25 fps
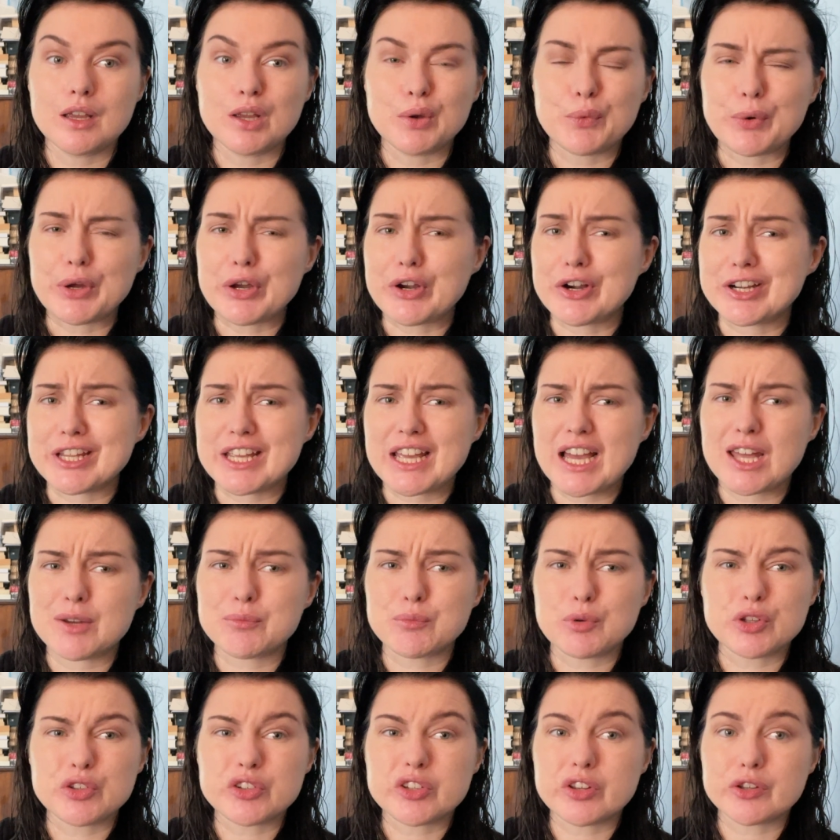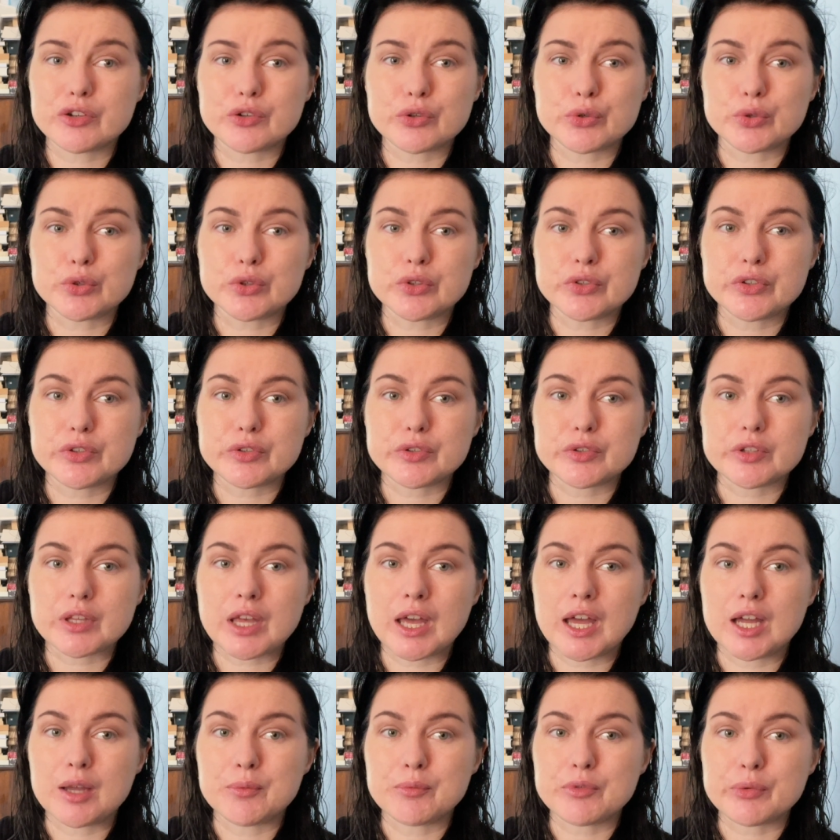We already had most of the tools,
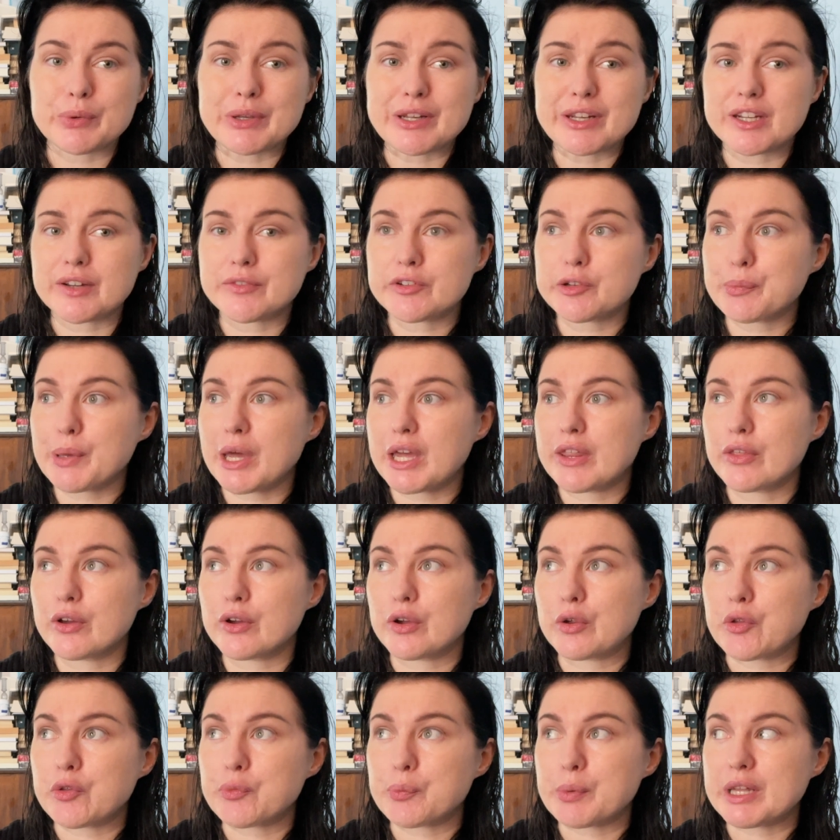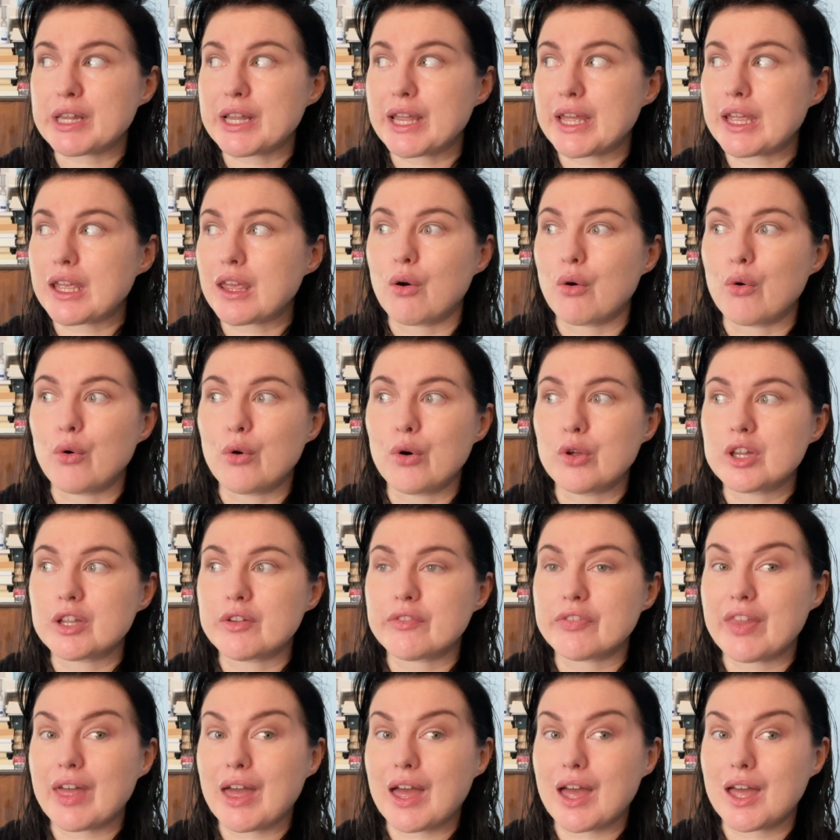so we didn't have to buy those, but like all
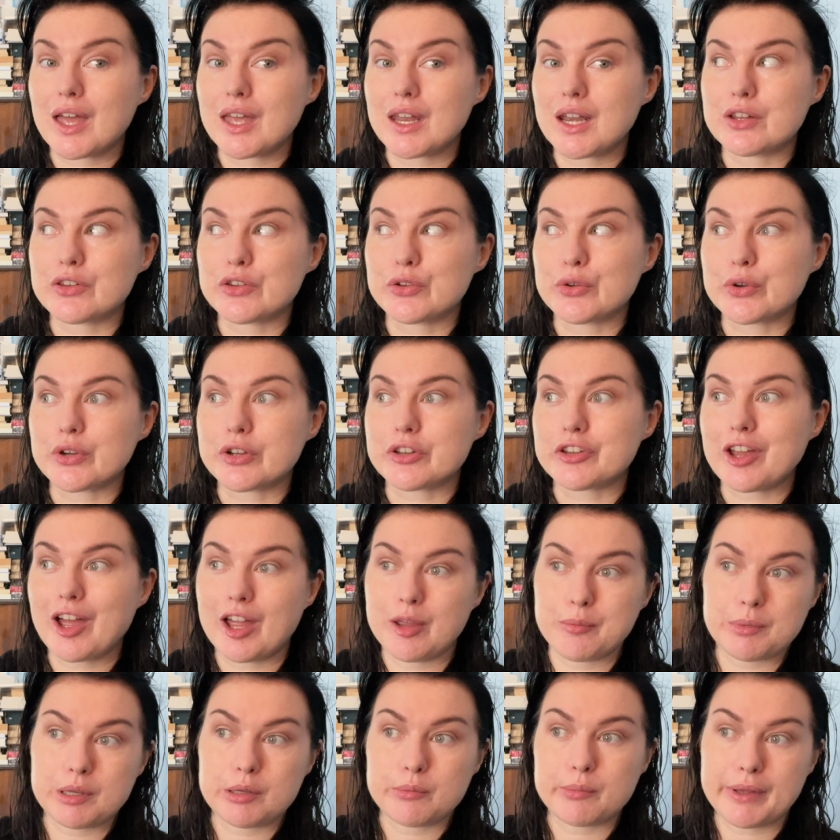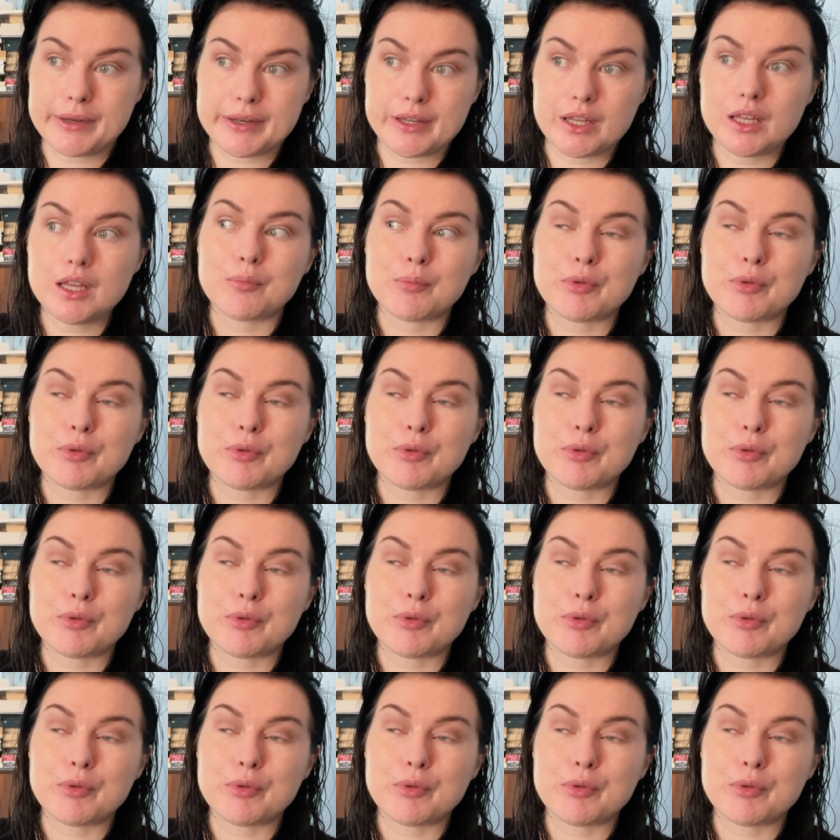of that took time and money.